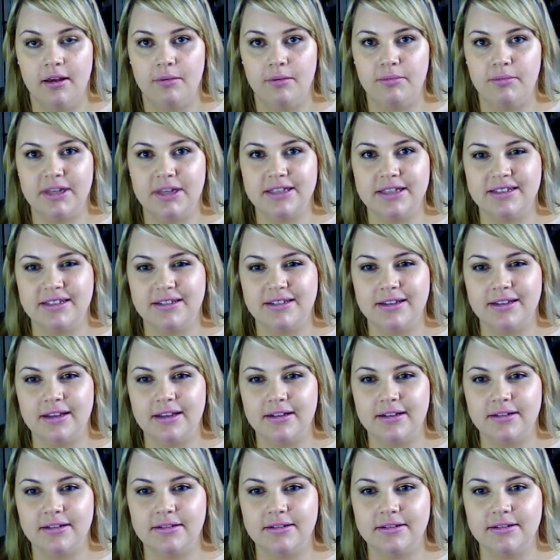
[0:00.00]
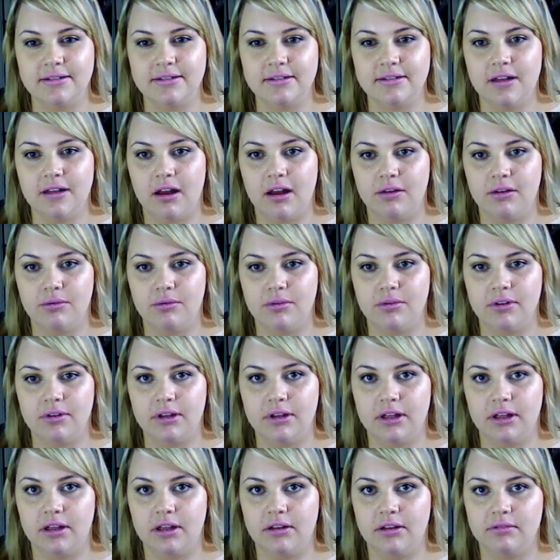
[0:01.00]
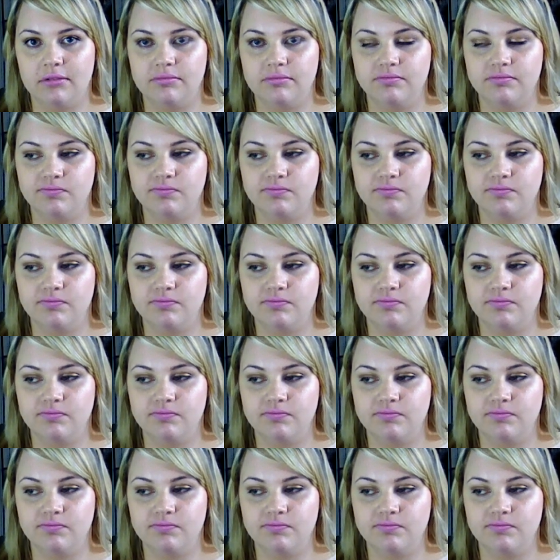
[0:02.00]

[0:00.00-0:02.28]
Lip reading: my skin is not really